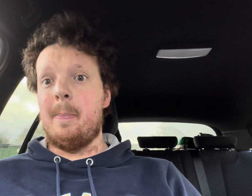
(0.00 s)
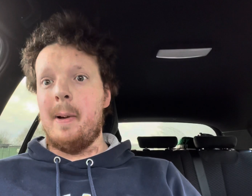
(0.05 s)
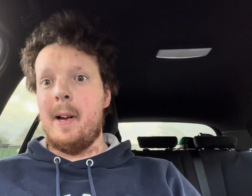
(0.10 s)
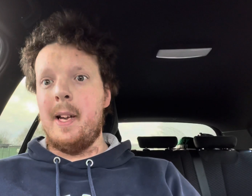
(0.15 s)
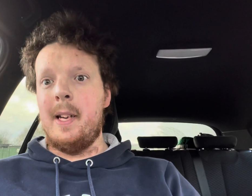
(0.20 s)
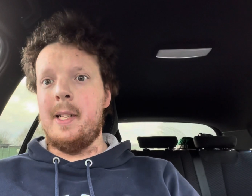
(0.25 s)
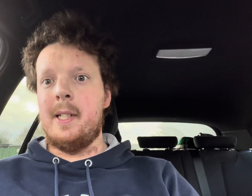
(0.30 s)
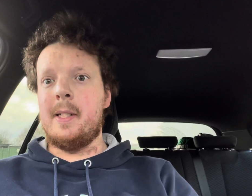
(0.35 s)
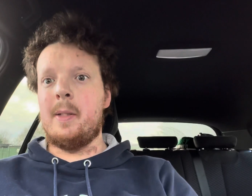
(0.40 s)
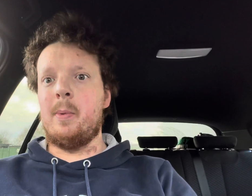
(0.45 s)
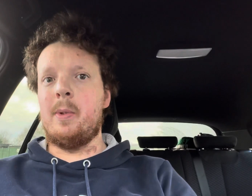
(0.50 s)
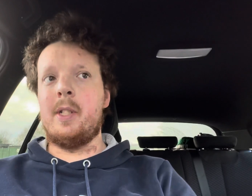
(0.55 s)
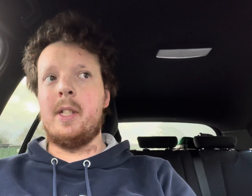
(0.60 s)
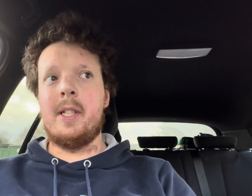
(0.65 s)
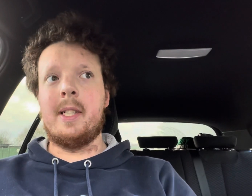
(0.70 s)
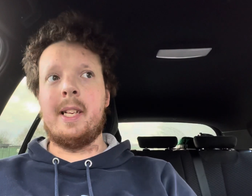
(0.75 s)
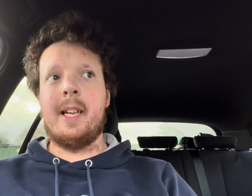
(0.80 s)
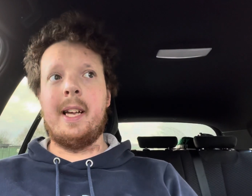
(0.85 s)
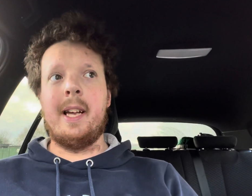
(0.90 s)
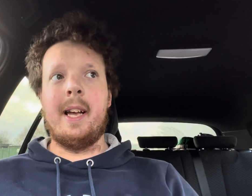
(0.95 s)
Base, which
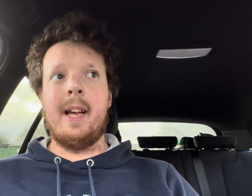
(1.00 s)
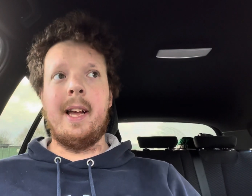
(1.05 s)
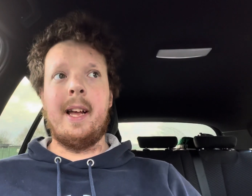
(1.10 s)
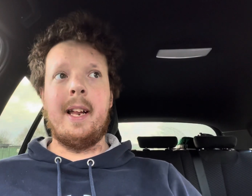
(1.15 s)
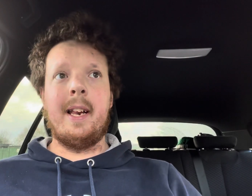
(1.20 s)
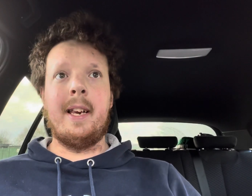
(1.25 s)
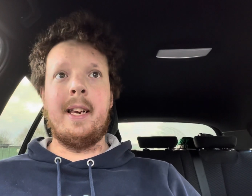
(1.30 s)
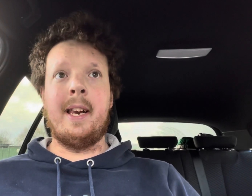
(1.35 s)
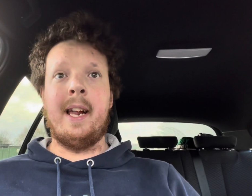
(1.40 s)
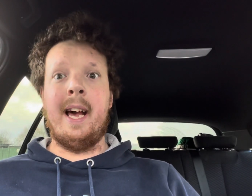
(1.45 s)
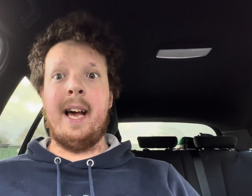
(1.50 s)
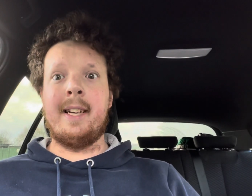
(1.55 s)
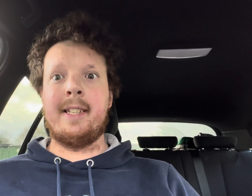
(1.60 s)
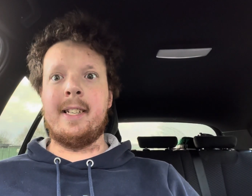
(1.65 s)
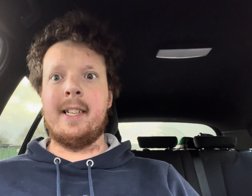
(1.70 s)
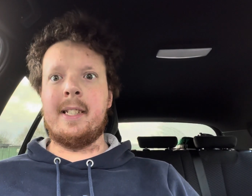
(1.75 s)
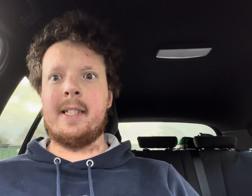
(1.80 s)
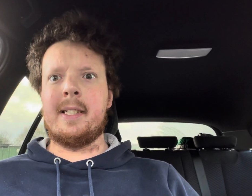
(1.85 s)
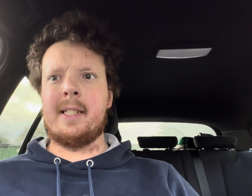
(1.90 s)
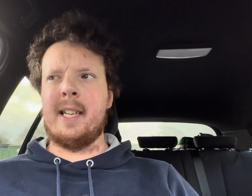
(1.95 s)
is in
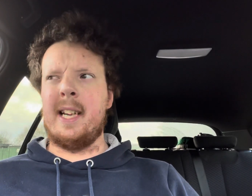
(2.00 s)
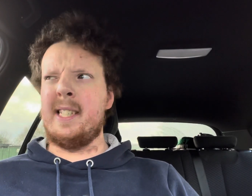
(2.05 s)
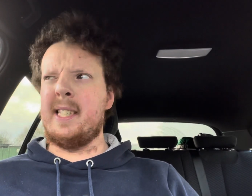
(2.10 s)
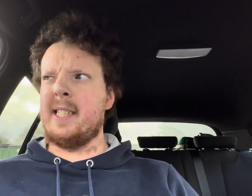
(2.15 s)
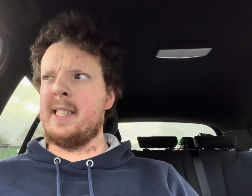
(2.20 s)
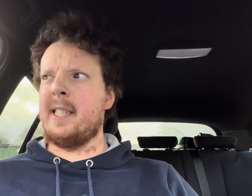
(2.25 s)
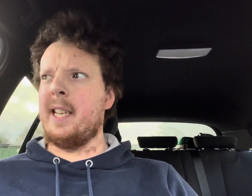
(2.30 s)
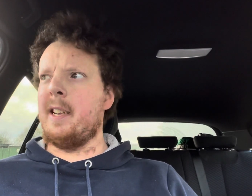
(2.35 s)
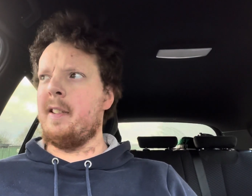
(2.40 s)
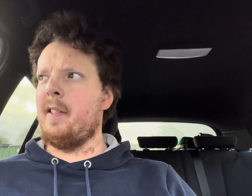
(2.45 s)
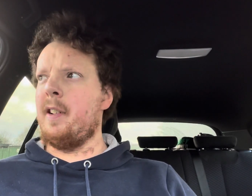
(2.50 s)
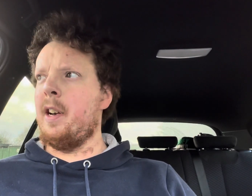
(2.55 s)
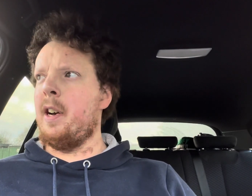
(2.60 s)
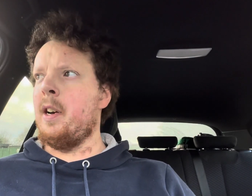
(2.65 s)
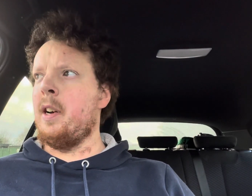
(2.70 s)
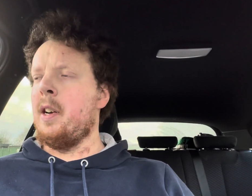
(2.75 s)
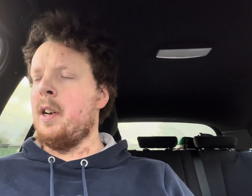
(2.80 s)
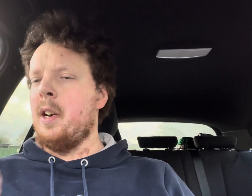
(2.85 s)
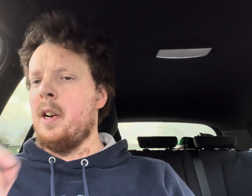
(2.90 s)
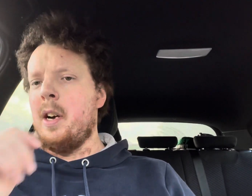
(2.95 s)
Essex
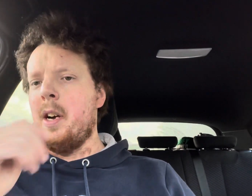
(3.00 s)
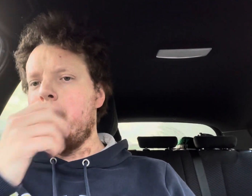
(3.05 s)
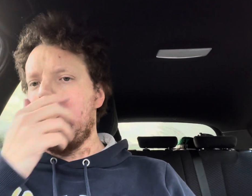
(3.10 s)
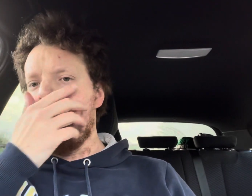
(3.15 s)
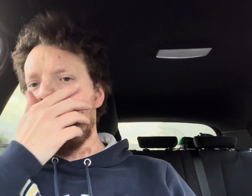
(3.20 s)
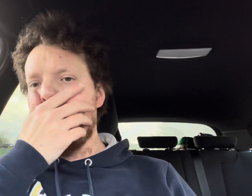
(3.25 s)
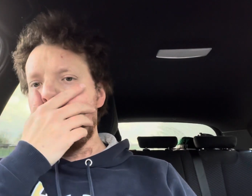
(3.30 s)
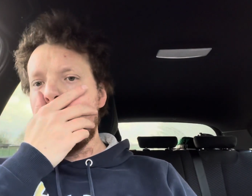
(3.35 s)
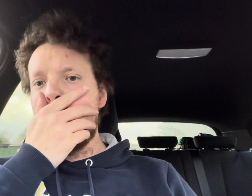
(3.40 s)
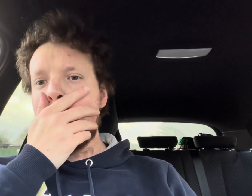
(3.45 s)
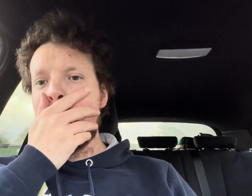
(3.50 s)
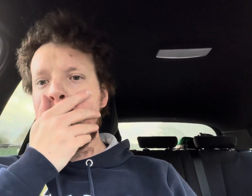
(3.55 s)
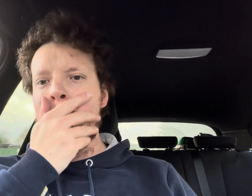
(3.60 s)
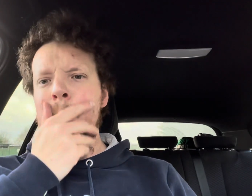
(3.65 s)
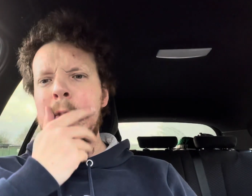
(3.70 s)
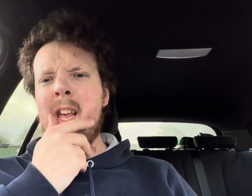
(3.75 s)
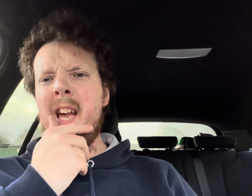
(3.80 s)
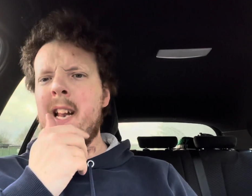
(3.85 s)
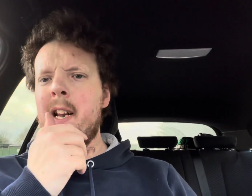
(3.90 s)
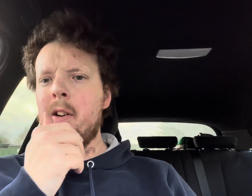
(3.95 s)
area. A
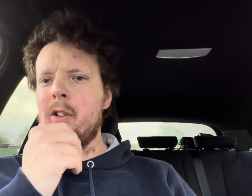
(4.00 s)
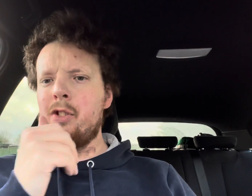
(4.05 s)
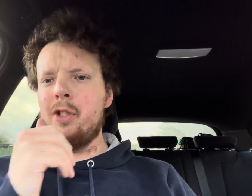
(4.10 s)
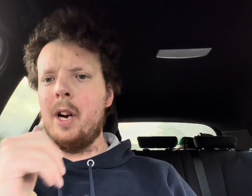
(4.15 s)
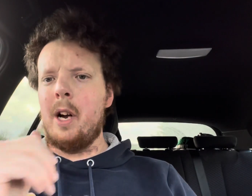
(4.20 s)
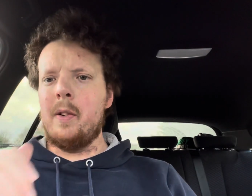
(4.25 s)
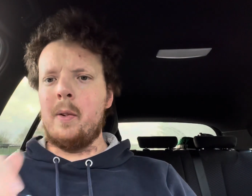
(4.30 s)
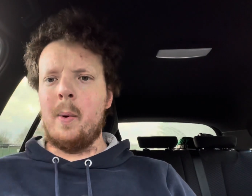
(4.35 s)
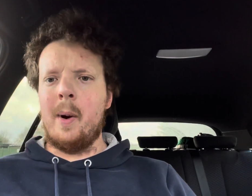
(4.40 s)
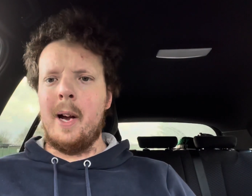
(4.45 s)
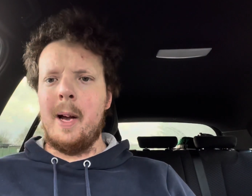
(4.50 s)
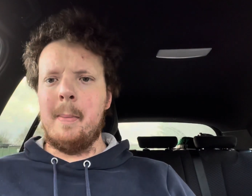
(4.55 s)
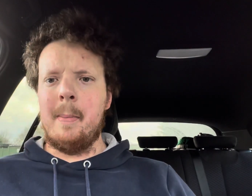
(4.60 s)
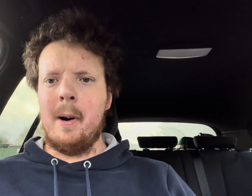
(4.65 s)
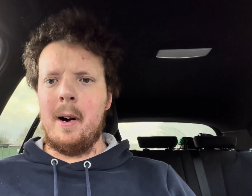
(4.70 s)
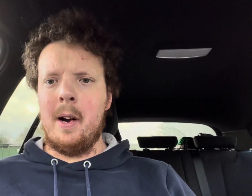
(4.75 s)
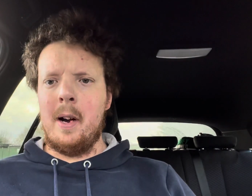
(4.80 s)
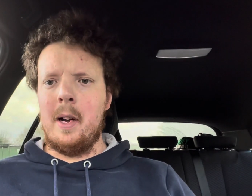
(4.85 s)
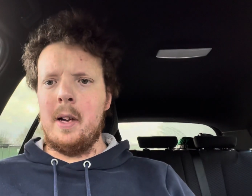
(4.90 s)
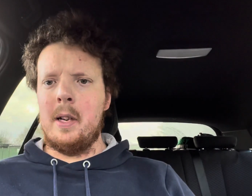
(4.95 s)
little drive away,
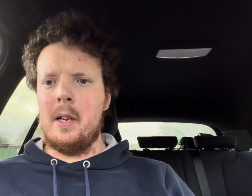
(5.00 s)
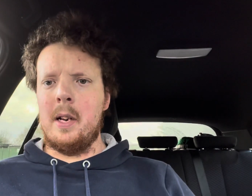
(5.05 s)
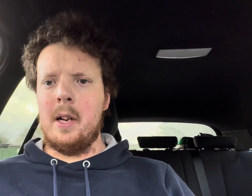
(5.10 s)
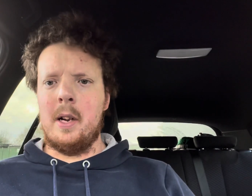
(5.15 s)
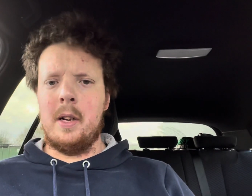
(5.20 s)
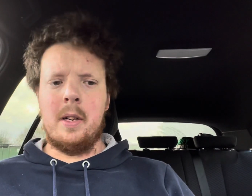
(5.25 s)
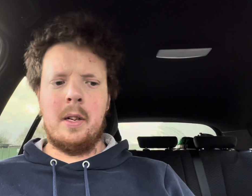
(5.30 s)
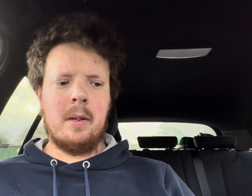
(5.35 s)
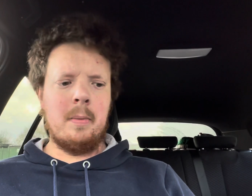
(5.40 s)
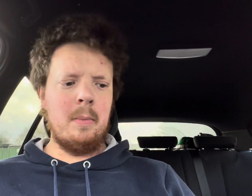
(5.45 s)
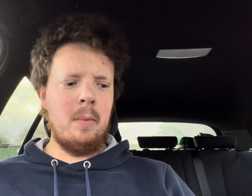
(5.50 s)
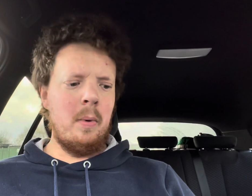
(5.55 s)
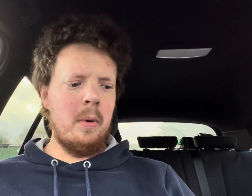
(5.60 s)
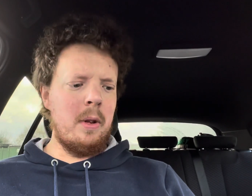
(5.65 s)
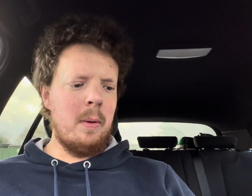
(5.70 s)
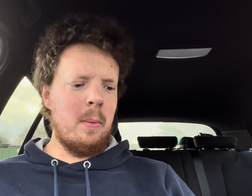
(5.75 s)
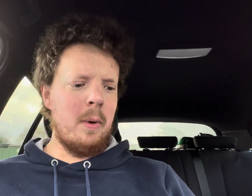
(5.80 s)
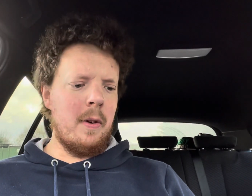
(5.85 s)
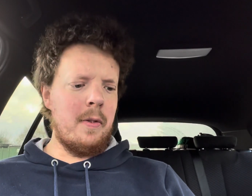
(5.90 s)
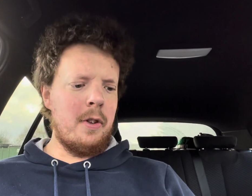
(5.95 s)
but you know, more
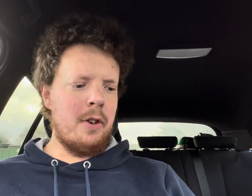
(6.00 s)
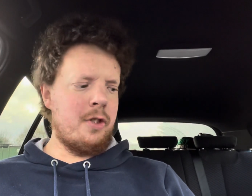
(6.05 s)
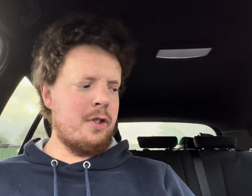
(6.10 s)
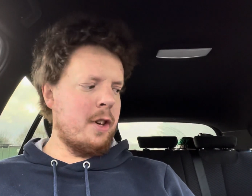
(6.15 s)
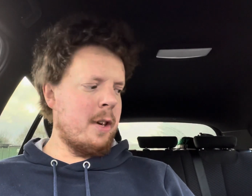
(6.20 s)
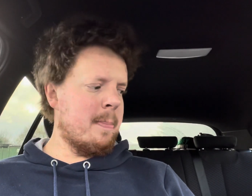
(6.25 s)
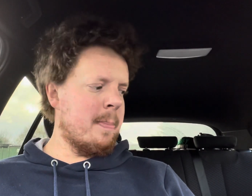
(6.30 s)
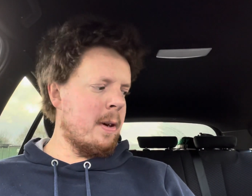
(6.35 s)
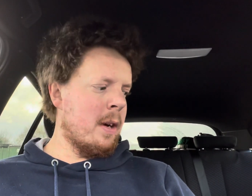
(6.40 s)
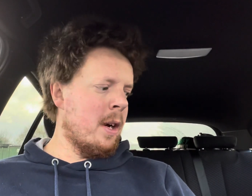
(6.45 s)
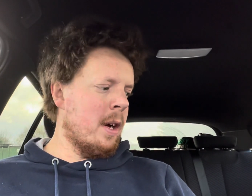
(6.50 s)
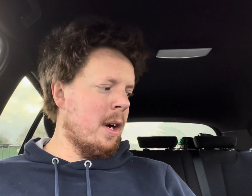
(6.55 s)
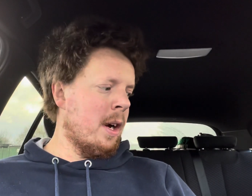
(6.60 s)
than worth the trip.